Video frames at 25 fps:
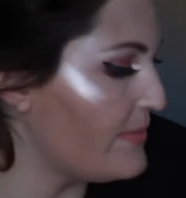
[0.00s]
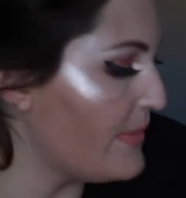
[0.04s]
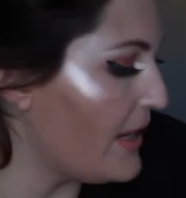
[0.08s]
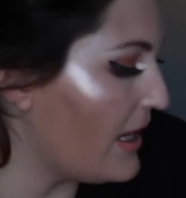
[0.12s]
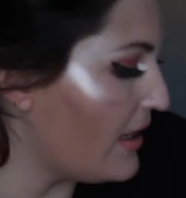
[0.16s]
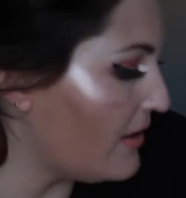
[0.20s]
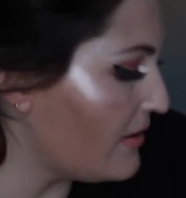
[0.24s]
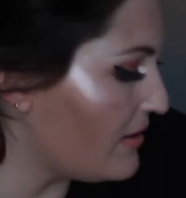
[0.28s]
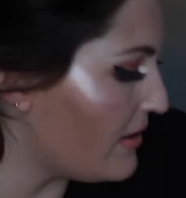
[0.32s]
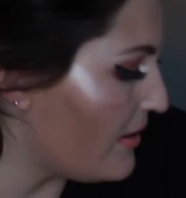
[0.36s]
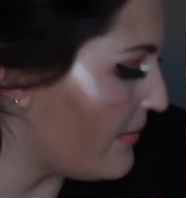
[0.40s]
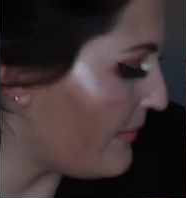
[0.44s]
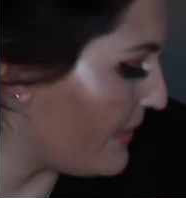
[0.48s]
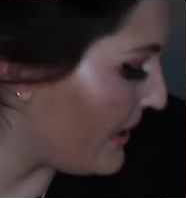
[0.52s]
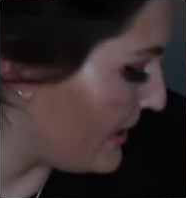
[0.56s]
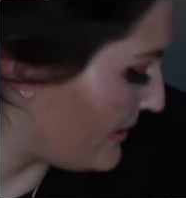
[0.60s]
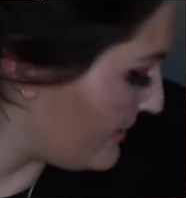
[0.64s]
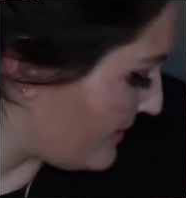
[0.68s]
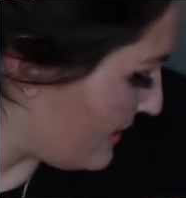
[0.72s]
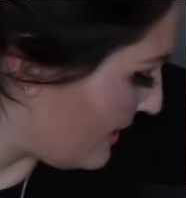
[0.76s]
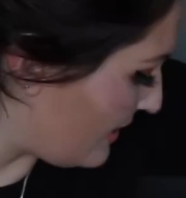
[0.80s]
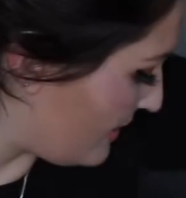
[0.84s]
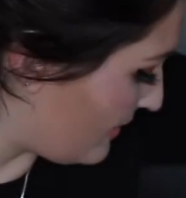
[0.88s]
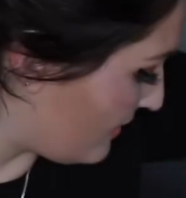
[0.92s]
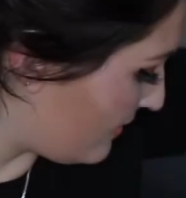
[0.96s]
Smelled
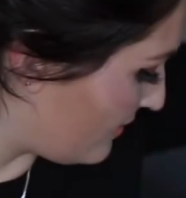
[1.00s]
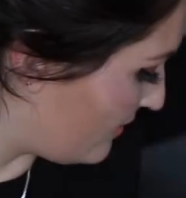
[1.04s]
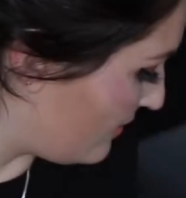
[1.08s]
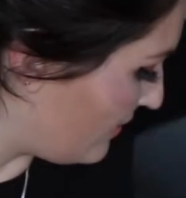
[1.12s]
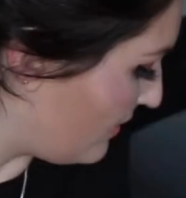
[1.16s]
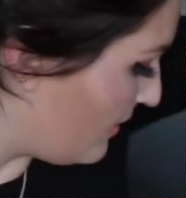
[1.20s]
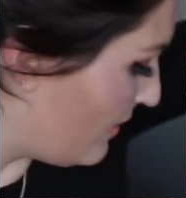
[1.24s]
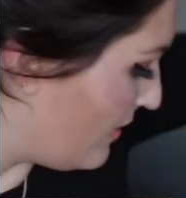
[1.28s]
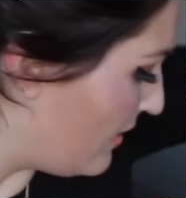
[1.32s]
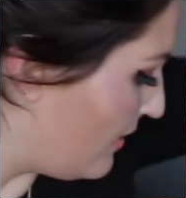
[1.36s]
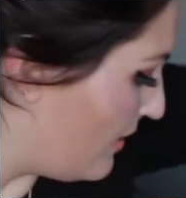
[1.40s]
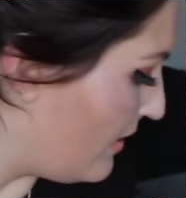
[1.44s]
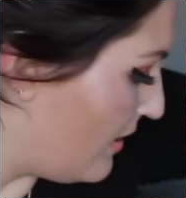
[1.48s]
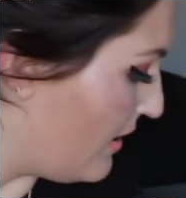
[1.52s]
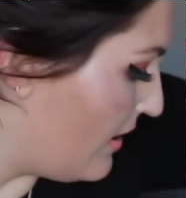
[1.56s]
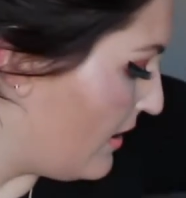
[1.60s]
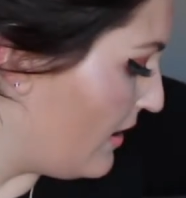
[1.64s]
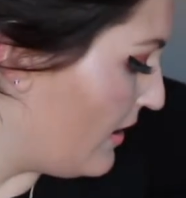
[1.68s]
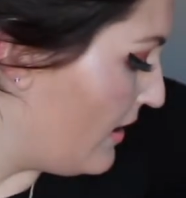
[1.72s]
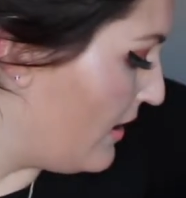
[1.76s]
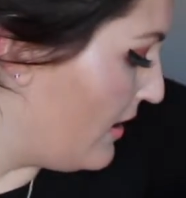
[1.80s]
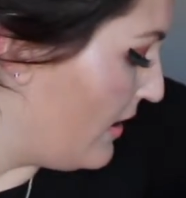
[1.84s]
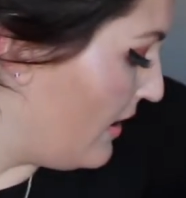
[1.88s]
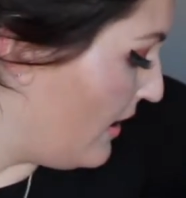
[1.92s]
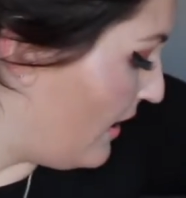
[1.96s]
amazing.
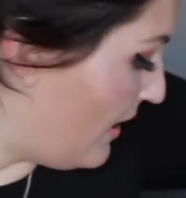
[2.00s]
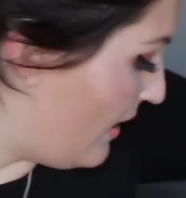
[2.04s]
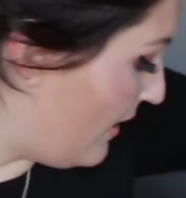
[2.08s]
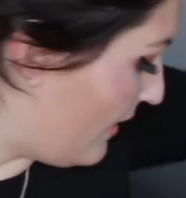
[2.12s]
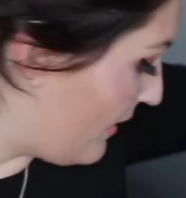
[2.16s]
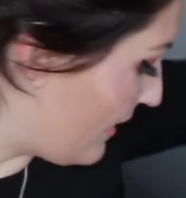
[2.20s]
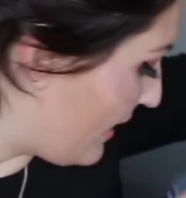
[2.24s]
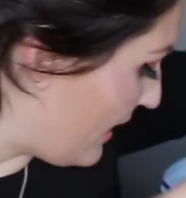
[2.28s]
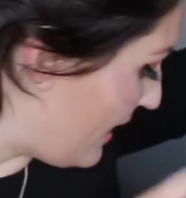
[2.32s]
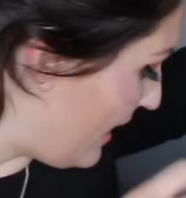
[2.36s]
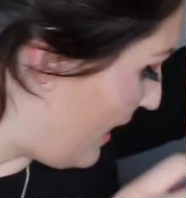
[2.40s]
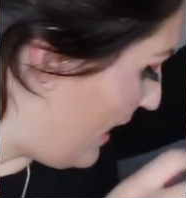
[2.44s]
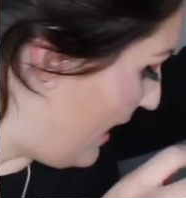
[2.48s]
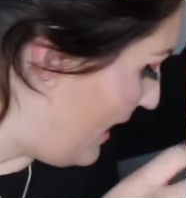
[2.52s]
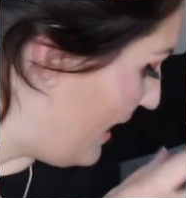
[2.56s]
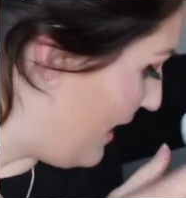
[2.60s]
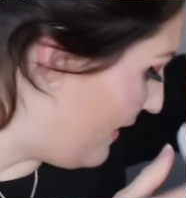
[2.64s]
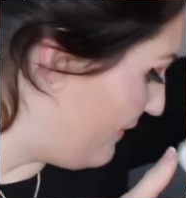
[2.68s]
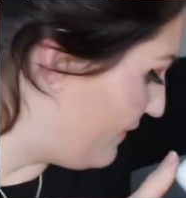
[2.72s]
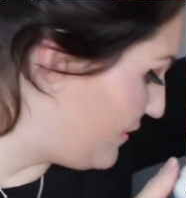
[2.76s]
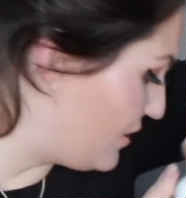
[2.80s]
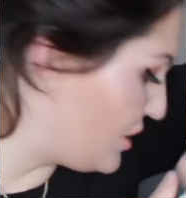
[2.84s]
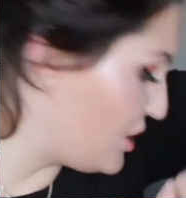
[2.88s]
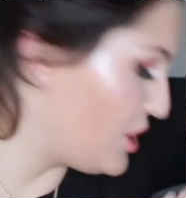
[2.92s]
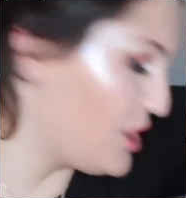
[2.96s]
Okay, I
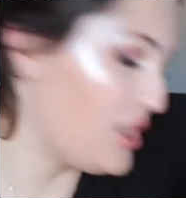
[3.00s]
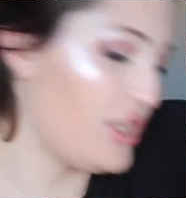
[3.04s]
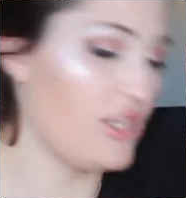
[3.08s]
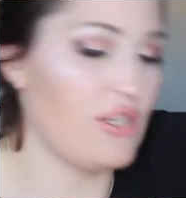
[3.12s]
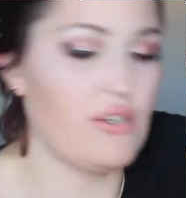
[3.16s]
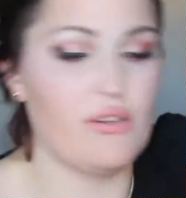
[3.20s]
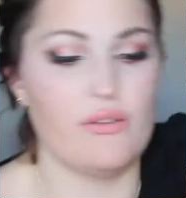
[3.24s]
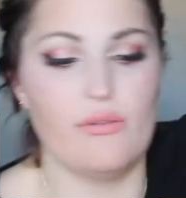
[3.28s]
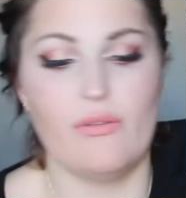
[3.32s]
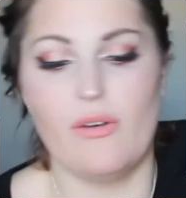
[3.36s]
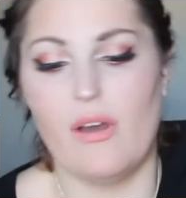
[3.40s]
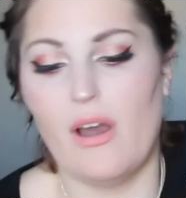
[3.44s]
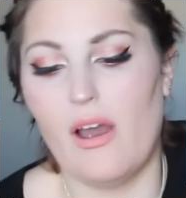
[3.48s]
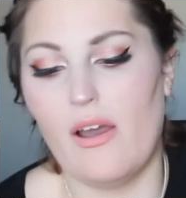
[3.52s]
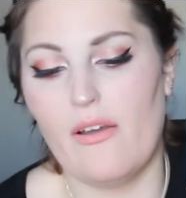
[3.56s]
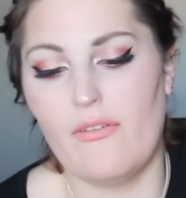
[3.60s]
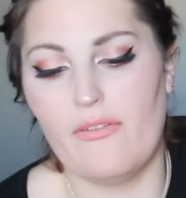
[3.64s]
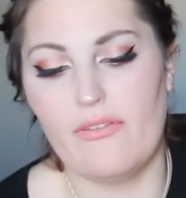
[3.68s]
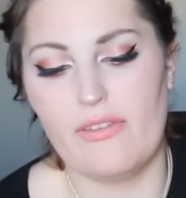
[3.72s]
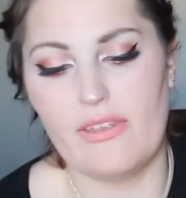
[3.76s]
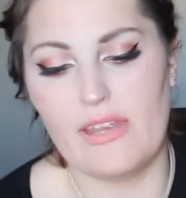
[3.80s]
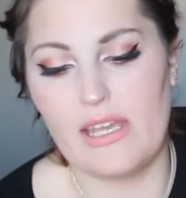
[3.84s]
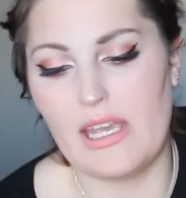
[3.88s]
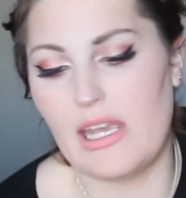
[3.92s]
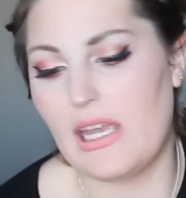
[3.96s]
have two
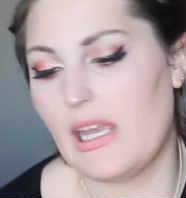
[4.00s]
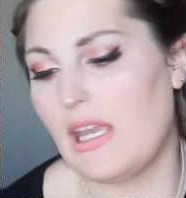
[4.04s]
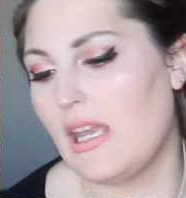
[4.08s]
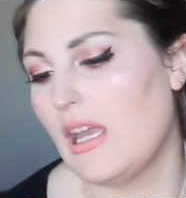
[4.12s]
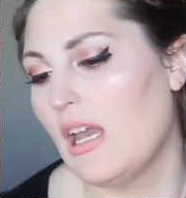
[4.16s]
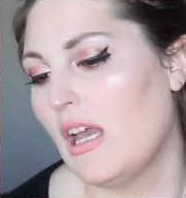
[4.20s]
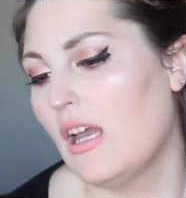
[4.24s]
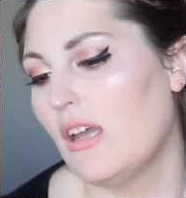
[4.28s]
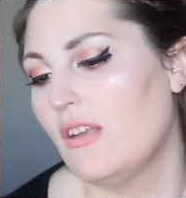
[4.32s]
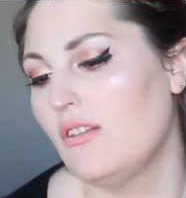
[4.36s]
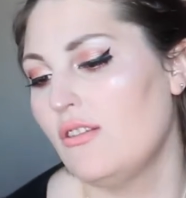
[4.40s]
of the